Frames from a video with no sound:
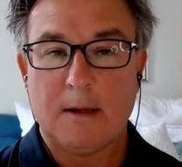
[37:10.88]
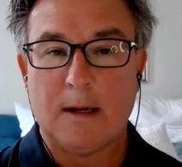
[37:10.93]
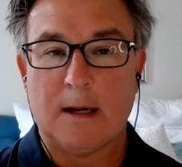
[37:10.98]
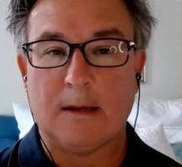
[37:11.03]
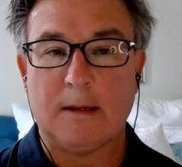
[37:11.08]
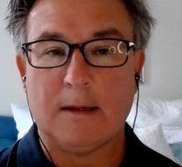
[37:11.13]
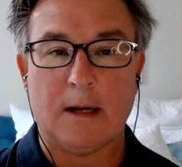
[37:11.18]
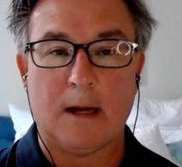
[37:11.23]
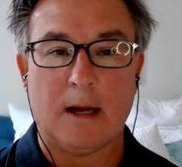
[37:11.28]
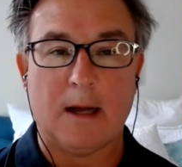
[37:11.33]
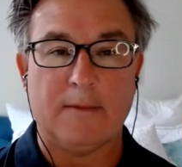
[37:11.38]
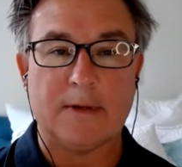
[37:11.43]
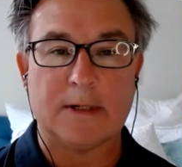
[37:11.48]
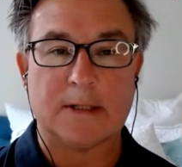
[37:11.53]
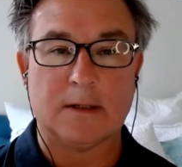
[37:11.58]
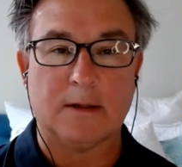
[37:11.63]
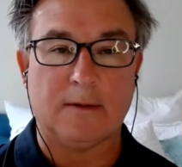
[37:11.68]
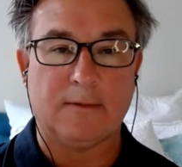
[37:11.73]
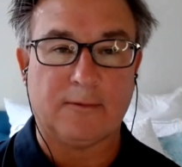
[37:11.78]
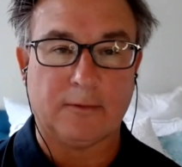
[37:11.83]
And then
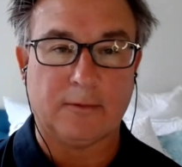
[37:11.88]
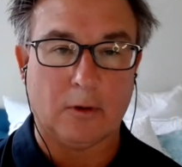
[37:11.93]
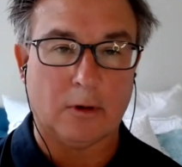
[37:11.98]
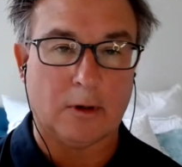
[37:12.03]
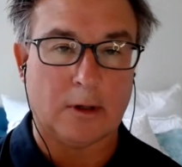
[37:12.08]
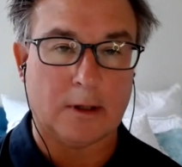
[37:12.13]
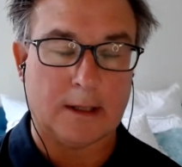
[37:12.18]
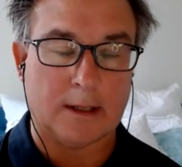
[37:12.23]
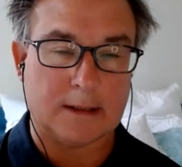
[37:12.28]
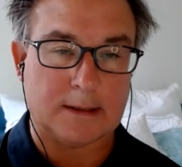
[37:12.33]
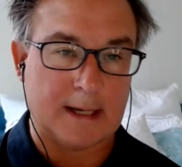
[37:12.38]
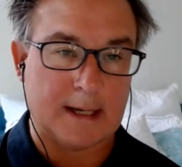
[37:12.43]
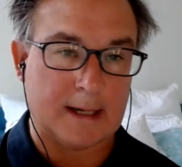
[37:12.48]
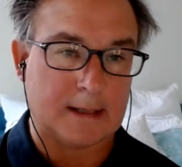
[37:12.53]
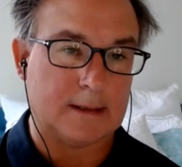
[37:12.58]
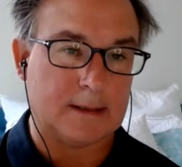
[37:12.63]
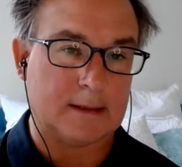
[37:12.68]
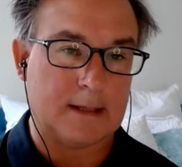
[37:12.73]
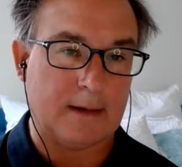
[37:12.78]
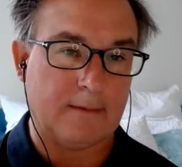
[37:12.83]
obviously Florida and
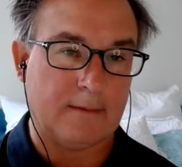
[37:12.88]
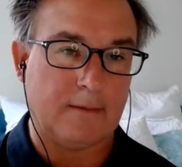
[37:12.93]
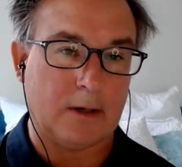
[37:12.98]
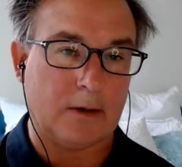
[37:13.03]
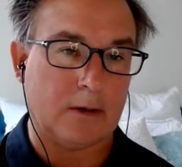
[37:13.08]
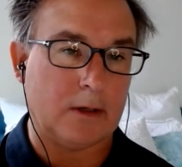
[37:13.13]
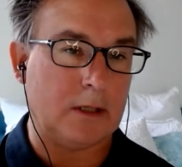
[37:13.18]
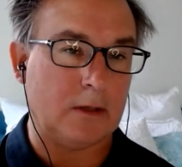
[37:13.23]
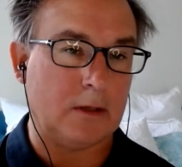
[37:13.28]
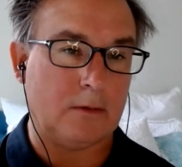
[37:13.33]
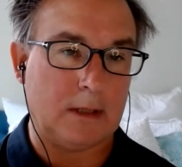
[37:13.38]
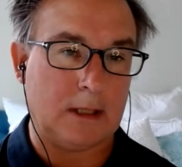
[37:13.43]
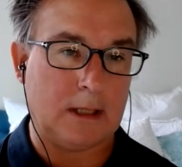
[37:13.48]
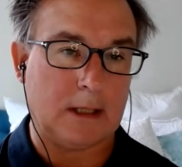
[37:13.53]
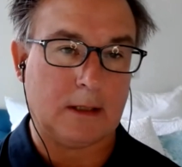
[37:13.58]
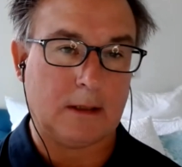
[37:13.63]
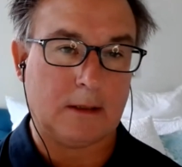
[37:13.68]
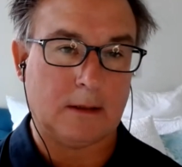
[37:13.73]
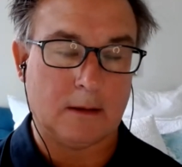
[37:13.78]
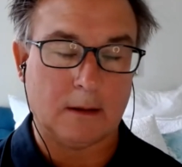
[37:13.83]
Texas have very
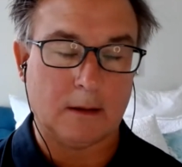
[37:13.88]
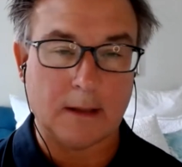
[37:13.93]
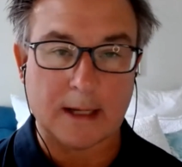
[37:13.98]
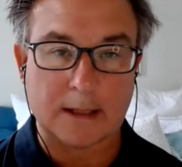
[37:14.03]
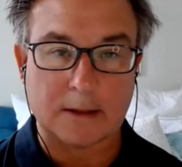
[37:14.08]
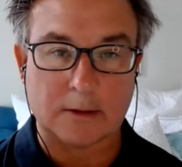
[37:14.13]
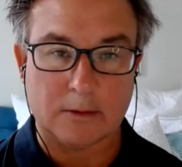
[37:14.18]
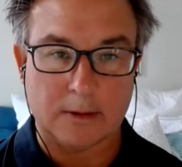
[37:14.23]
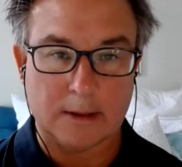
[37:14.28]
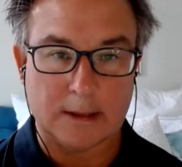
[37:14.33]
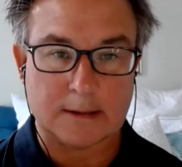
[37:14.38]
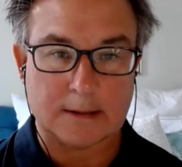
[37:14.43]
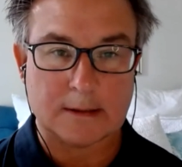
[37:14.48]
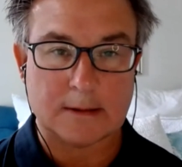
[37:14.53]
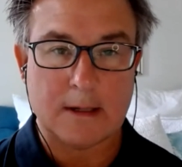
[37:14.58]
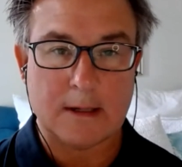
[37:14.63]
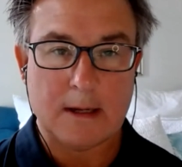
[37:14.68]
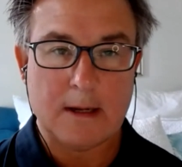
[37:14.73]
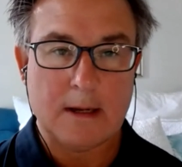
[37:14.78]
unique electorates.